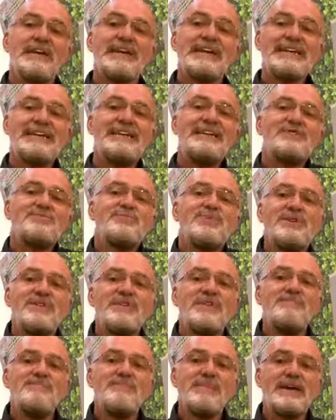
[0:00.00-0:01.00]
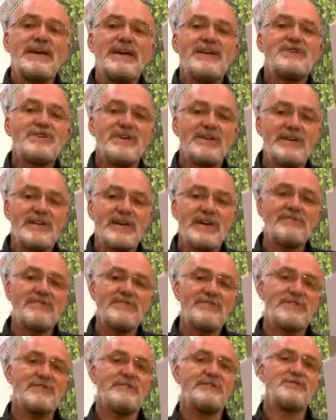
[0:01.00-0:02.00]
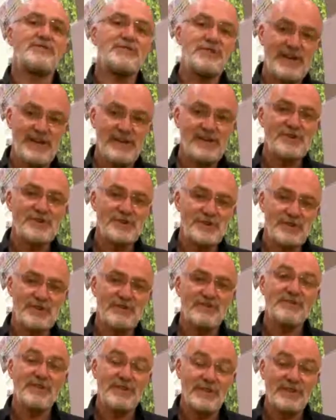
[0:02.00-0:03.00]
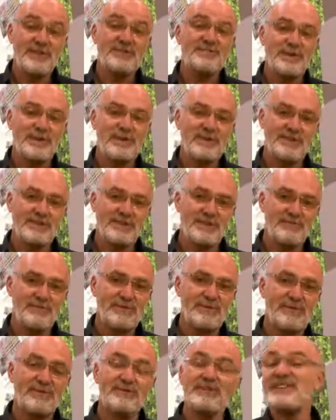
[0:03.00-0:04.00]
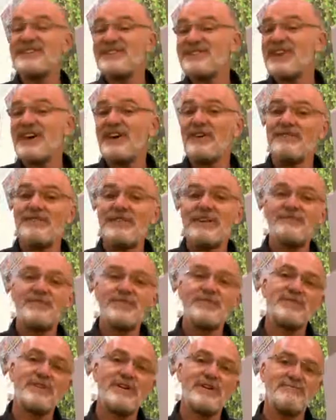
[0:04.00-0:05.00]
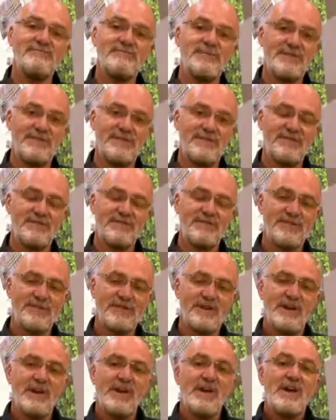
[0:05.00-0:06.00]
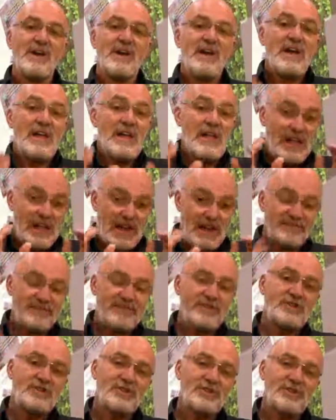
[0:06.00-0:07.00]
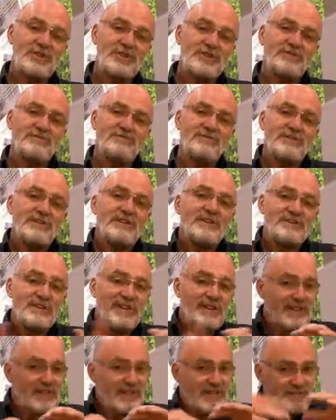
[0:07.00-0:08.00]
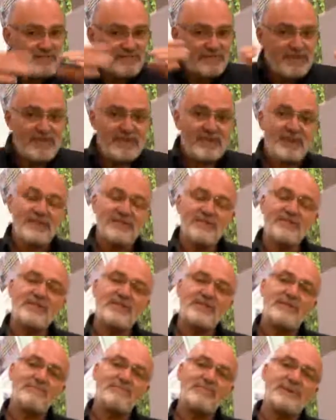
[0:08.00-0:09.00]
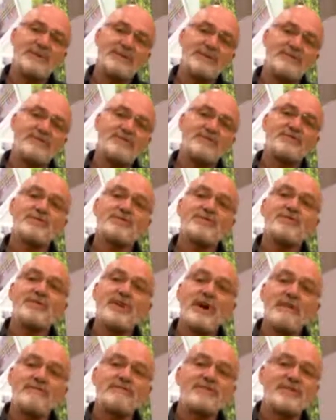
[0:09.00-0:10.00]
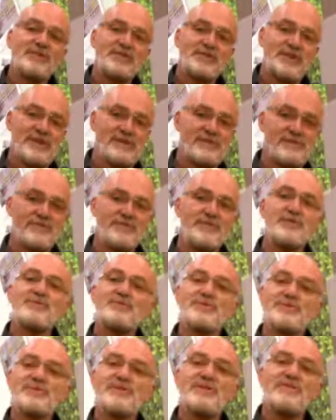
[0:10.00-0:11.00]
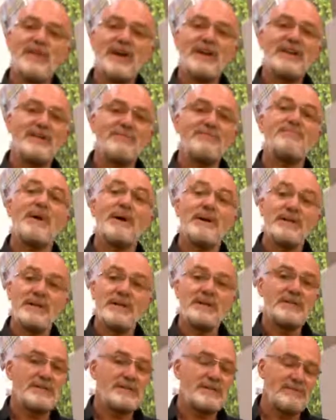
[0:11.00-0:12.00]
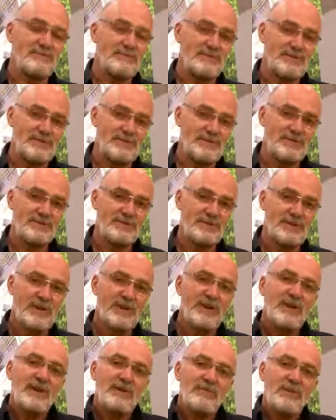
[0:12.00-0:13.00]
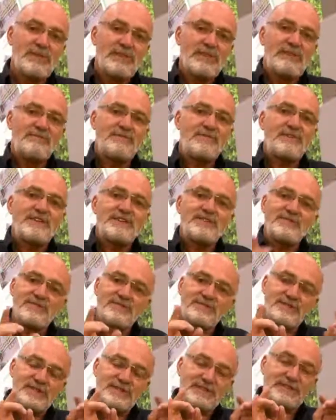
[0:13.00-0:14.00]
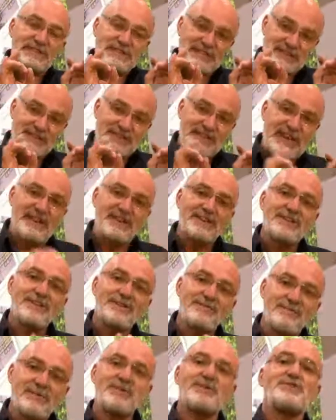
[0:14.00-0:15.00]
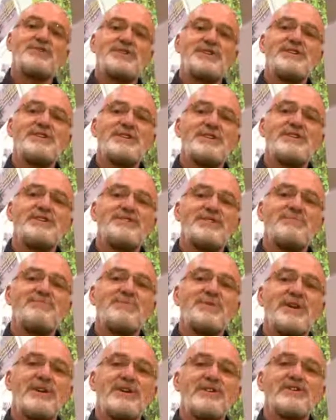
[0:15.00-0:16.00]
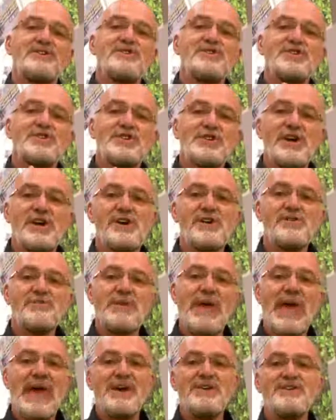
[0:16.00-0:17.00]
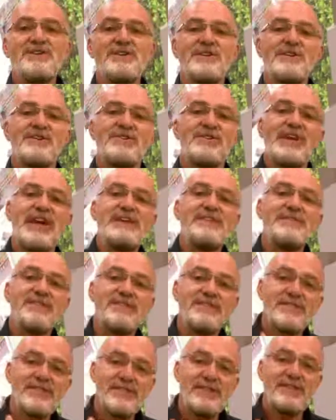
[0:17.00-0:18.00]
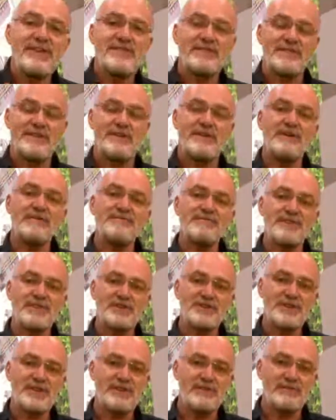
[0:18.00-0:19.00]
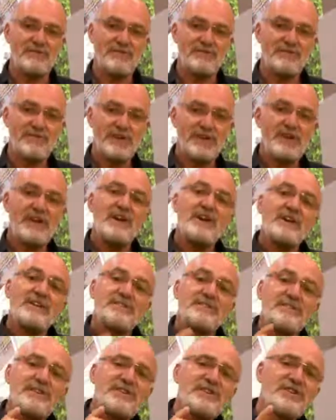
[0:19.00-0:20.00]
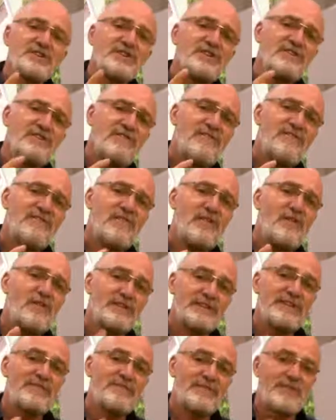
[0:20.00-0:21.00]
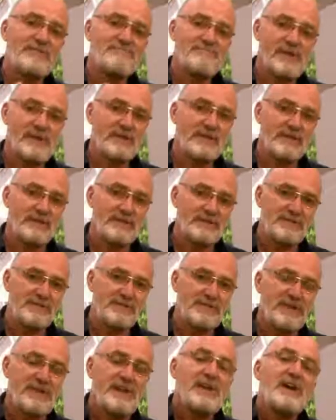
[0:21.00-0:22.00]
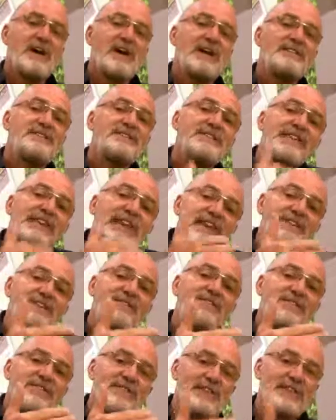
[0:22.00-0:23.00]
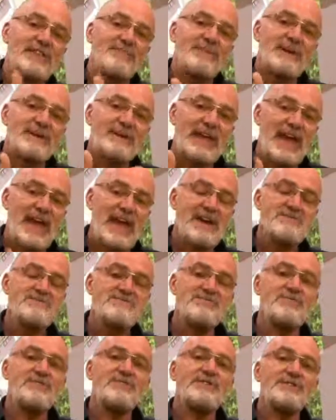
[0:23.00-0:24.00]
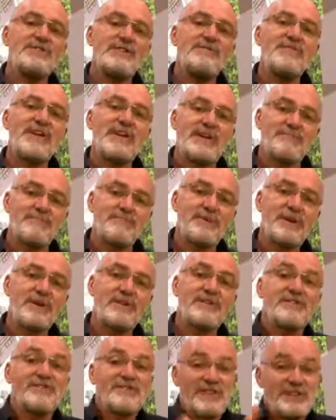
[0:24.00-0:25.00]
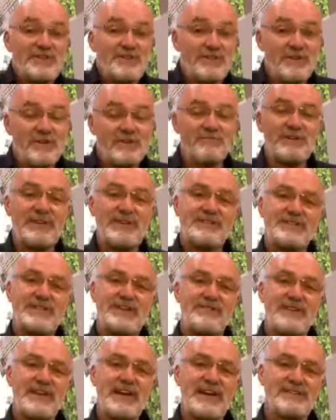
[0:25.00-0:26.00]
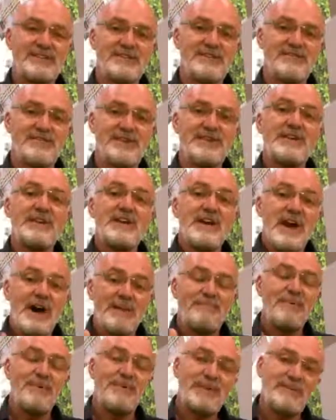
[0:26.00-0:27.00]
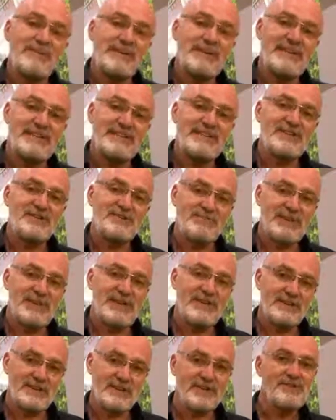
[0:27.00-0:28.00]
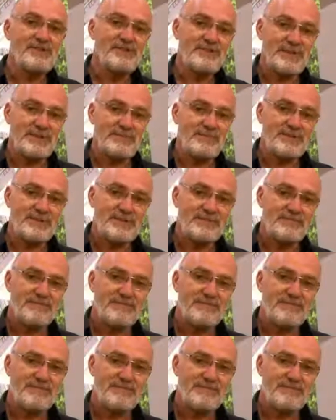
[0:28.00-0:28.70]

Glee is one of the major lifestyle trade shows in this part of the world, and it's held every 12 months. At this show, there's a lovely concept being used called Off the Shelf, which was developed by Gardenworks. What they've done is looked at standard merchandising product and shown how you can create the theatre off the shelf. So we're going to show you 4 different models. And it's to get you to think about how you can develop products in your retail category and put them in a display concept.